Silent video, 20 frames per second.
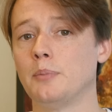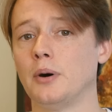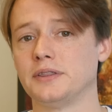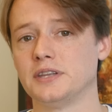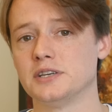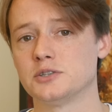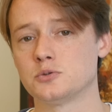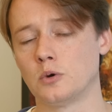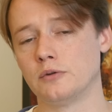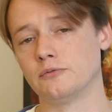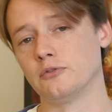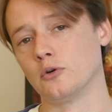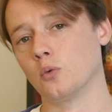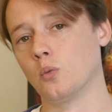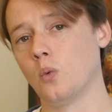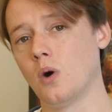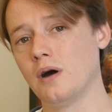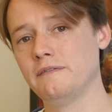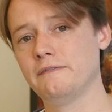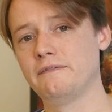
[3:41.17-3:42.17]
bought this one
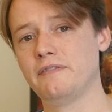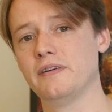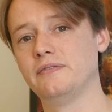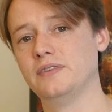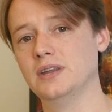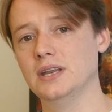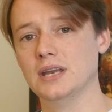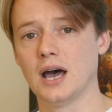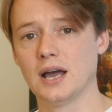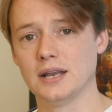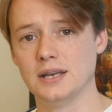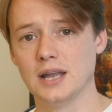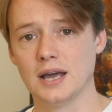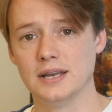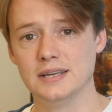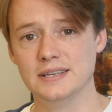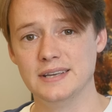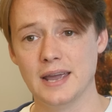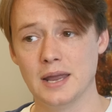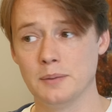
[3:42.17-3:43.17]
for
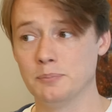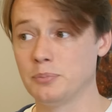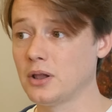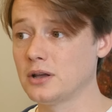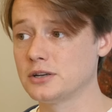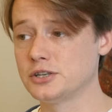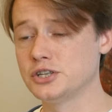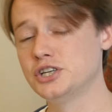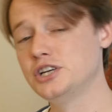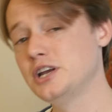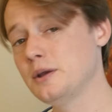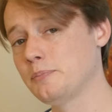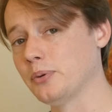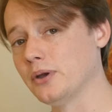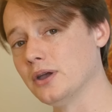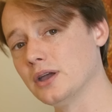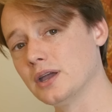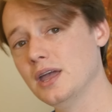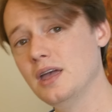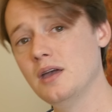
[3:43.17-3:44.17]
159.98 plus
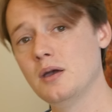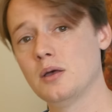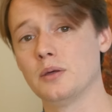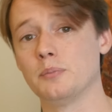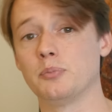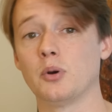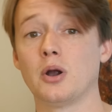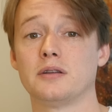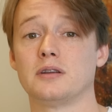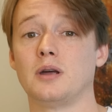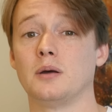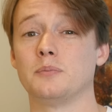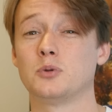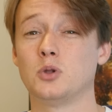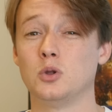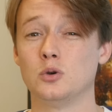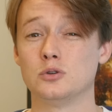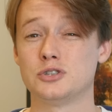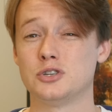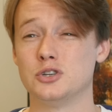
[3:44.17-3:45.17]
shipping that brought it up
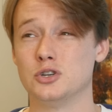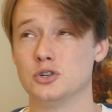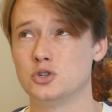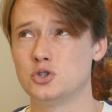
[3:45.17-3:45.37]
close to